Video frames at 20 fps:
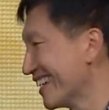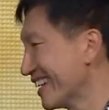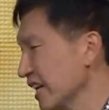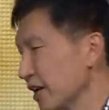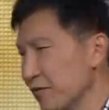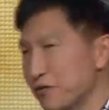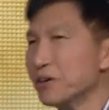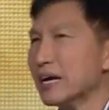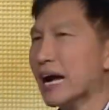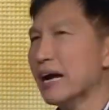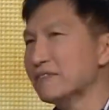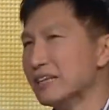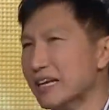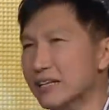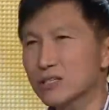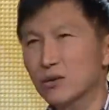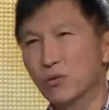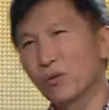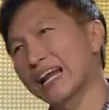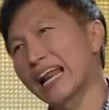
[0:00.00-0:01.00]
If you have
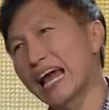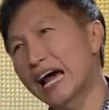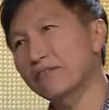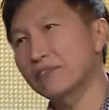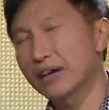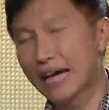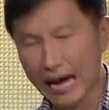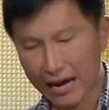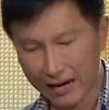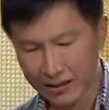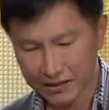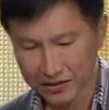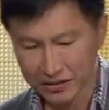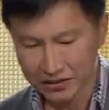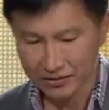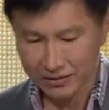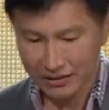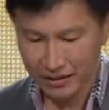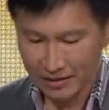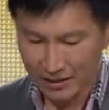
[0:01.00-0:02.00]
this whatever
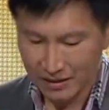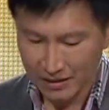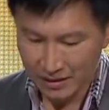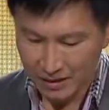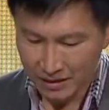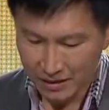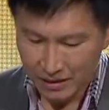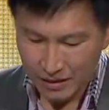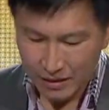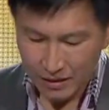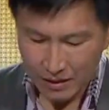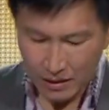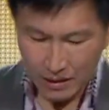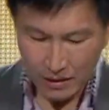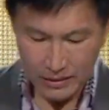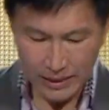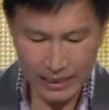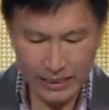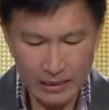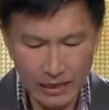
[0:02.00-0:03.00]
attitude,
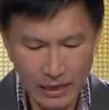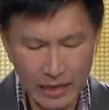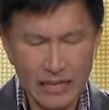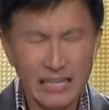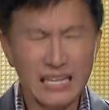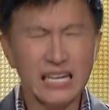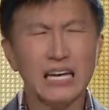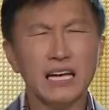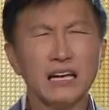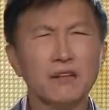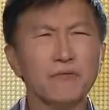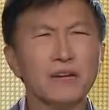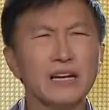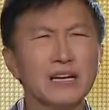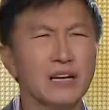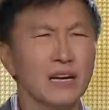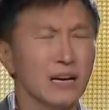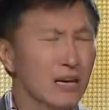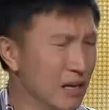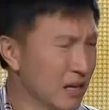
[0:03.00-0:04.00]
then
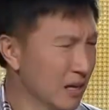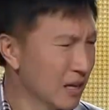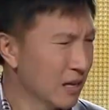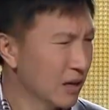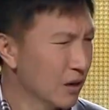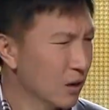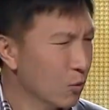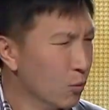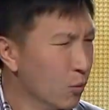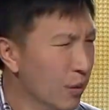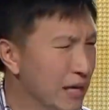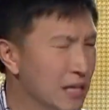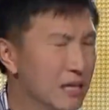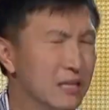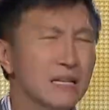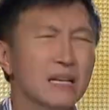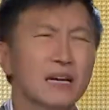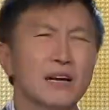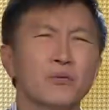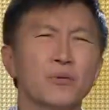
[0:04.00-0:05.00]
even when
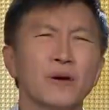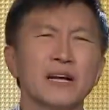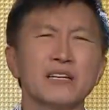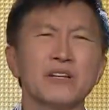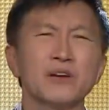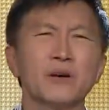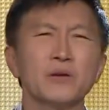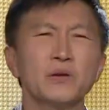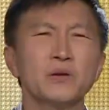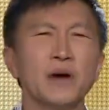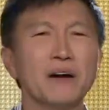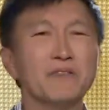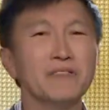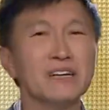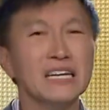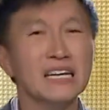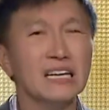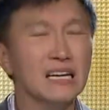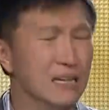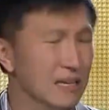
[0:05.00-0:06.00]
you, when you, you have a
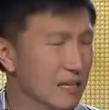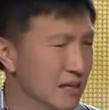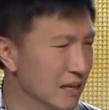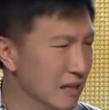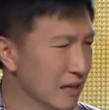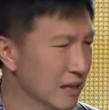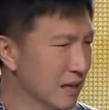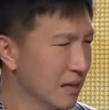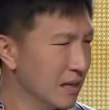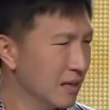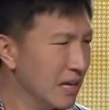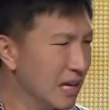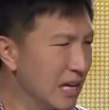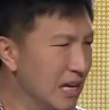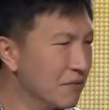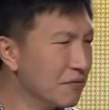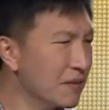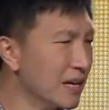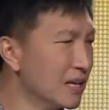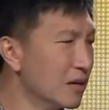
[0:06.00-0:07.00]
need,
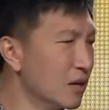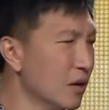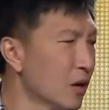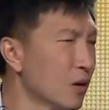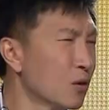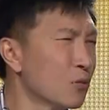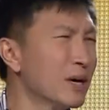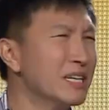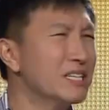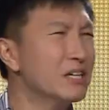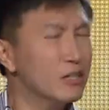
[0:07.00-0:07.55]
even when